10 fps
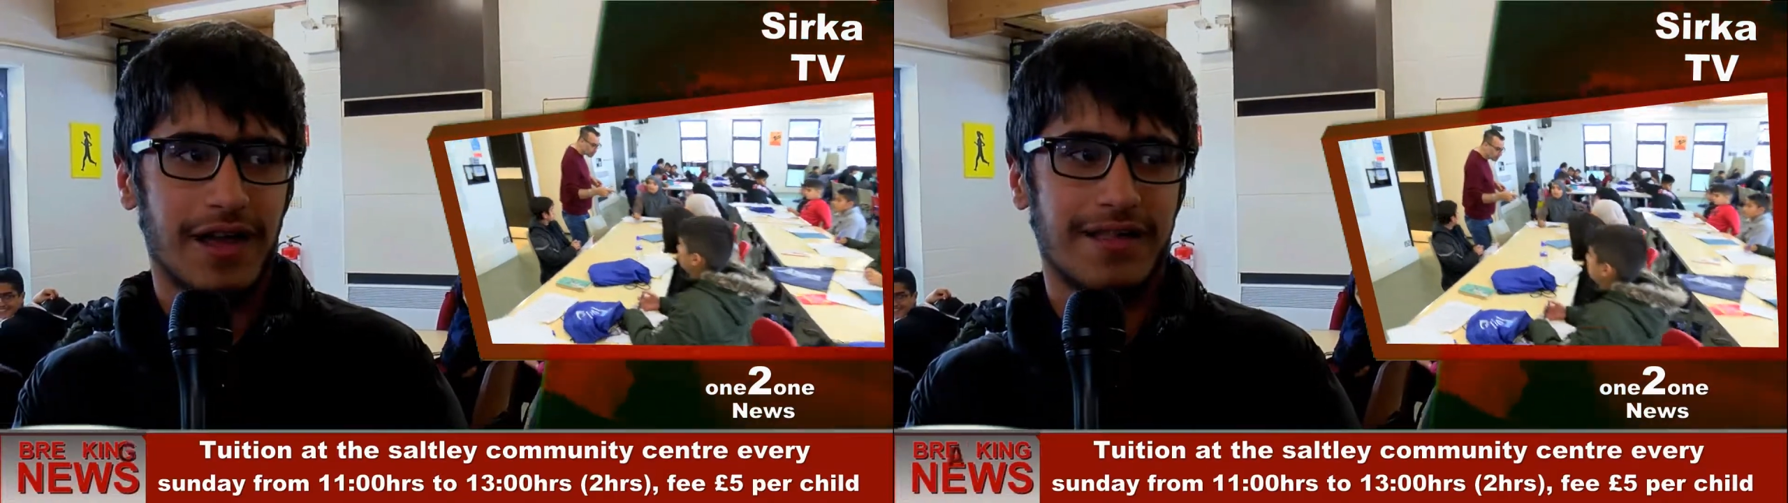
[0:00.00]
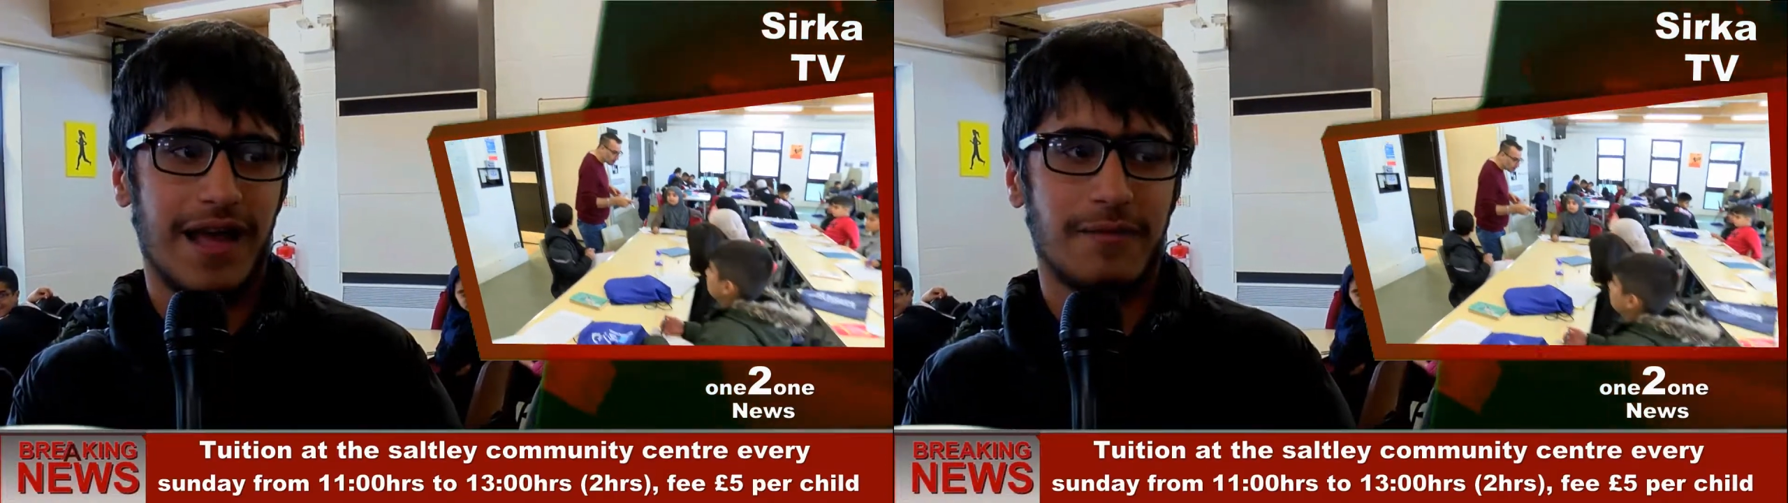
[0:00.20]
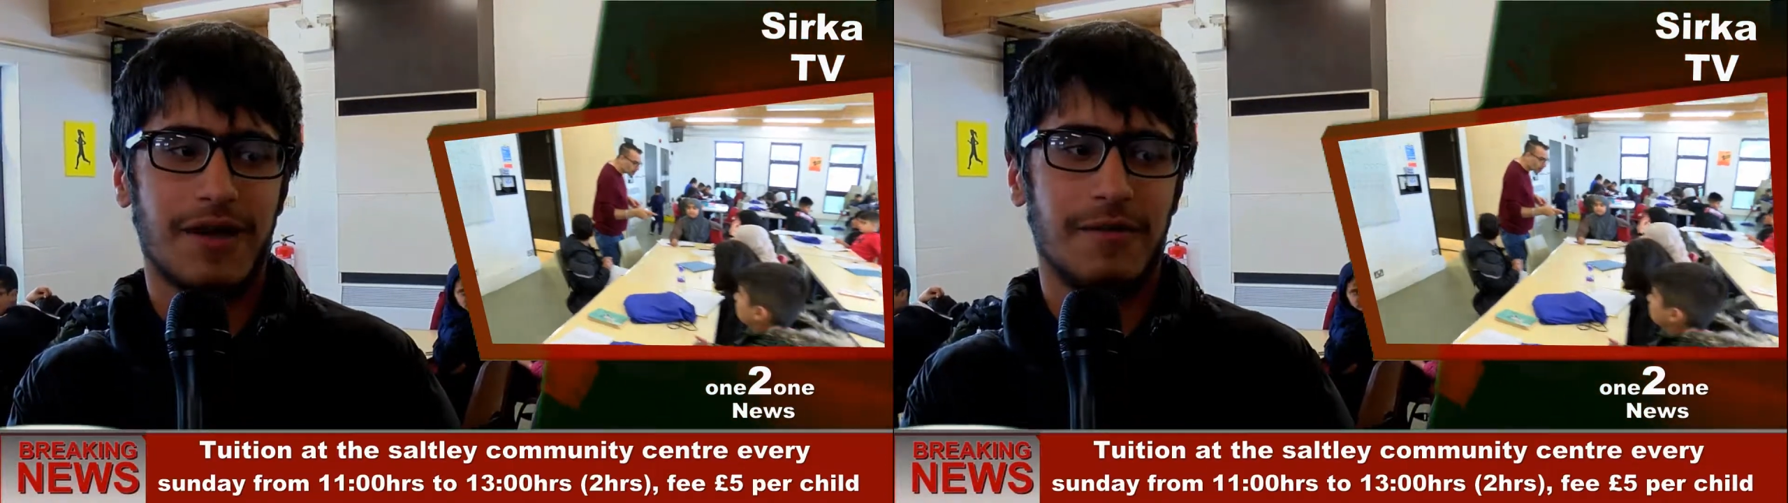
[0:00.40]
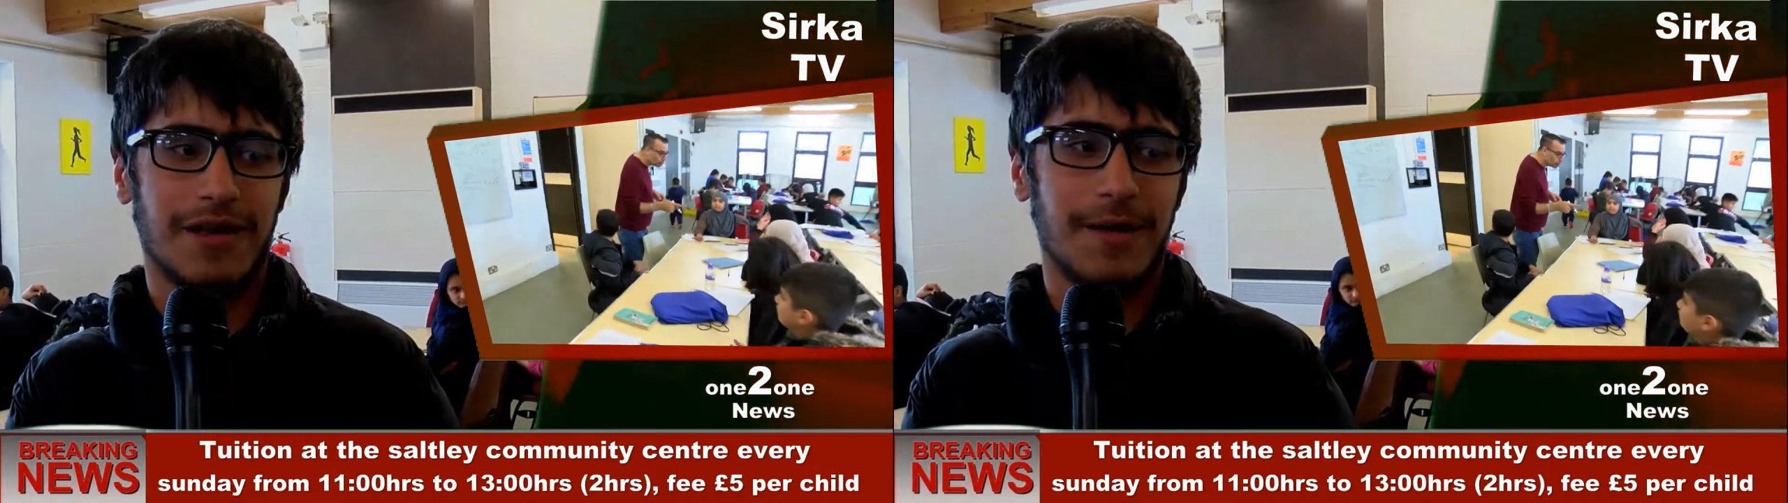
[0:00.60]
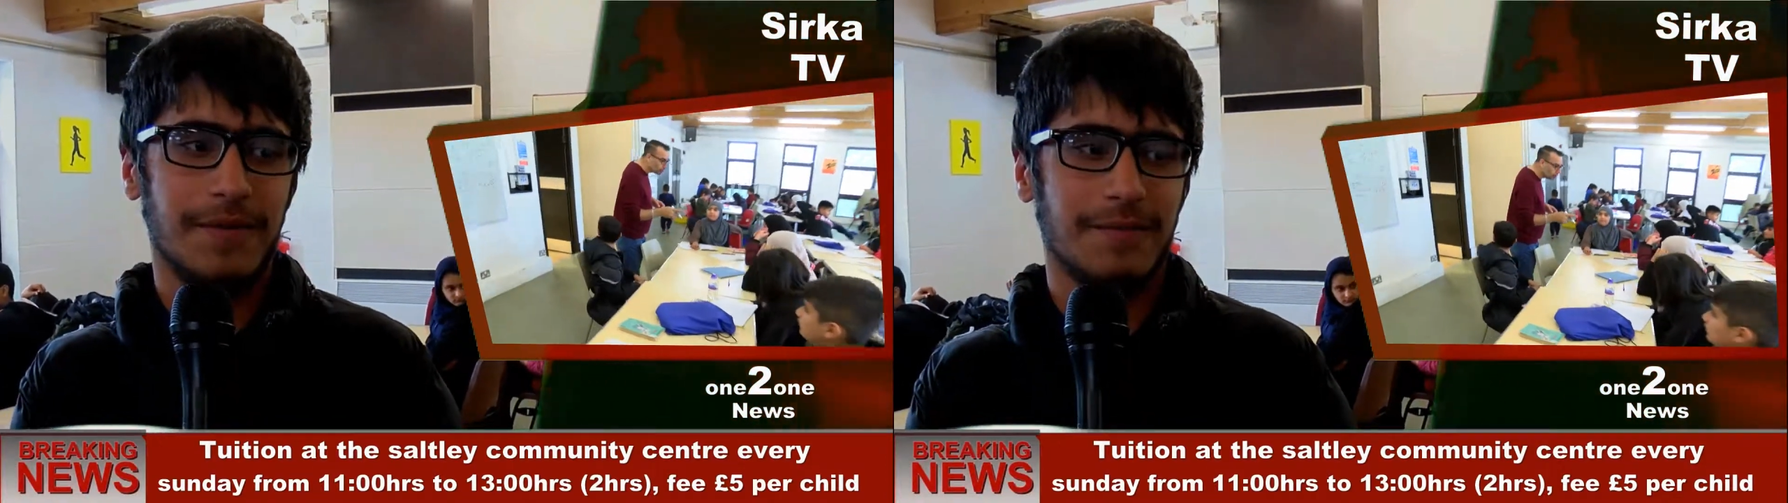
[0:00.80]
exam
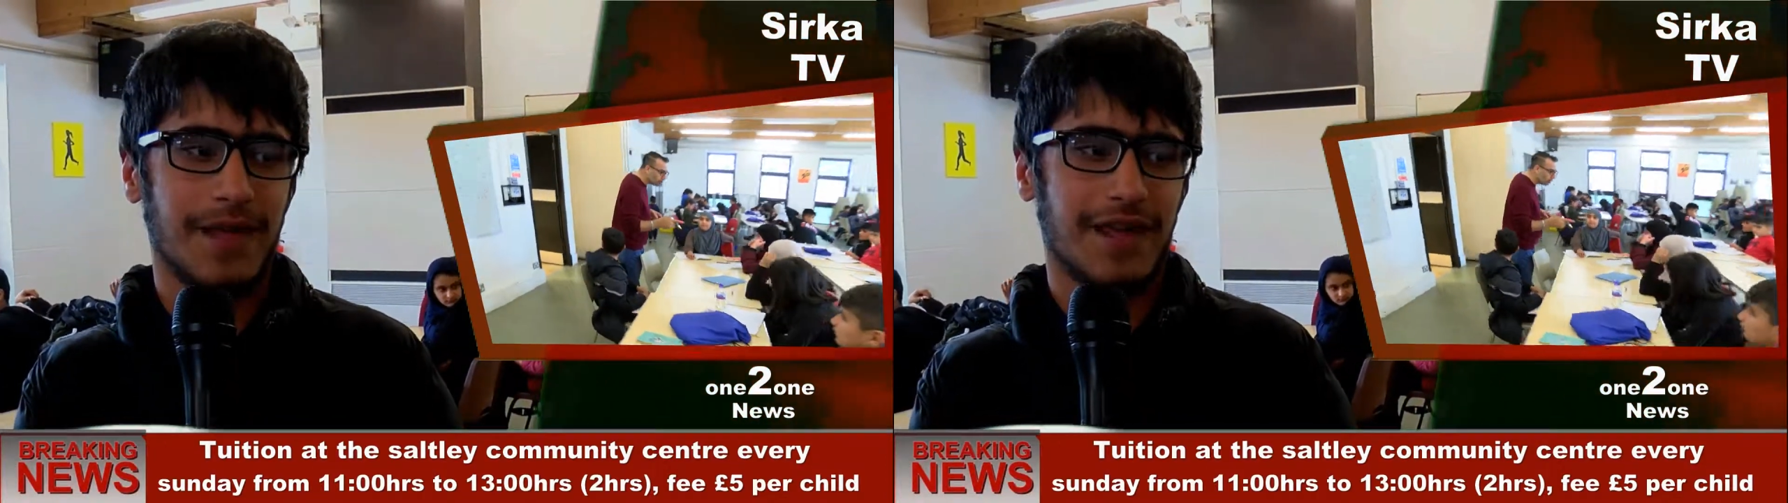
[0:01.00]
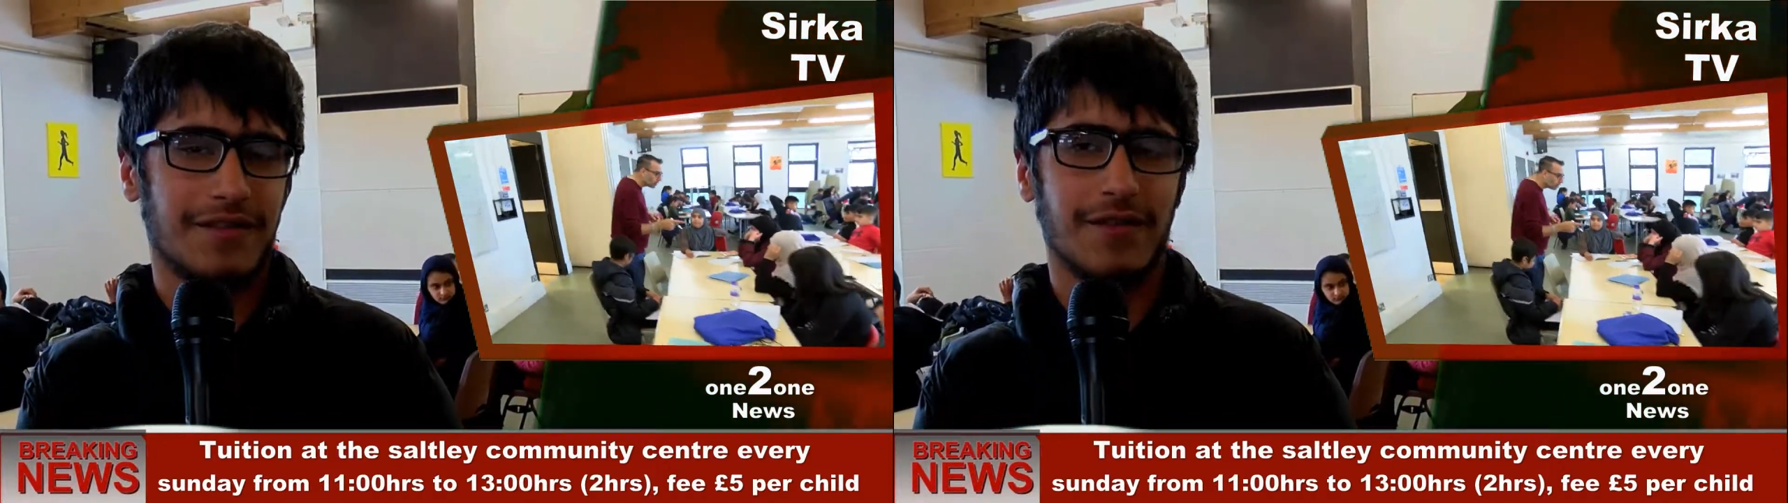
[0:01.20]
coming up in May,